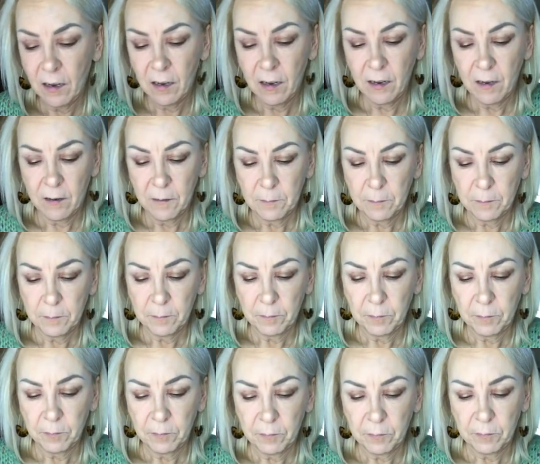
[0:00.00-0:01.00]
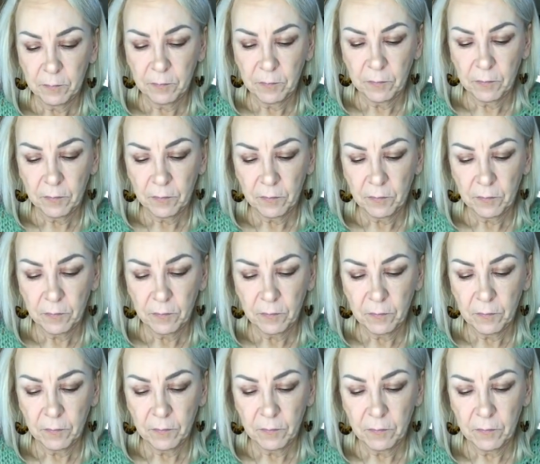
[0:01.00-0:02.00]

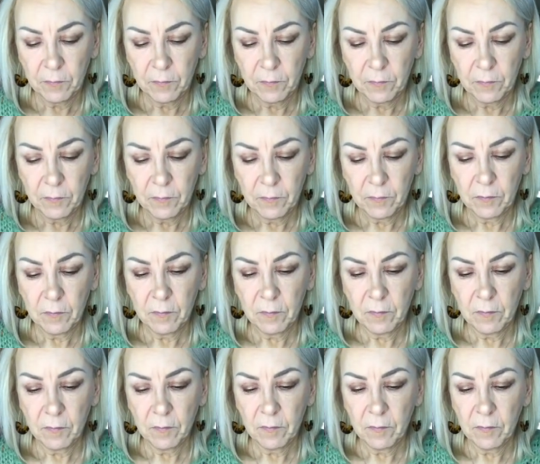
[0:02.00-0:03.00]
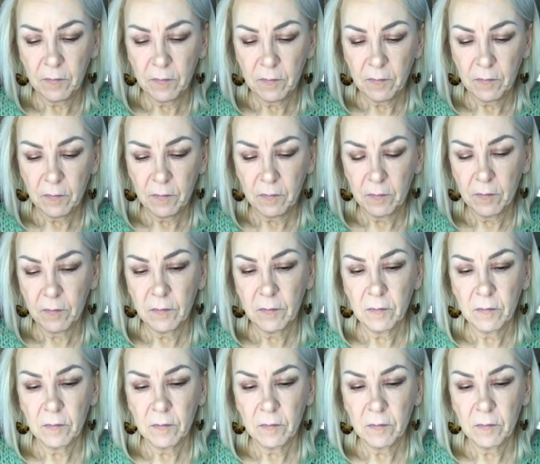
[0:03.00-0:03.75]
Nothing is said.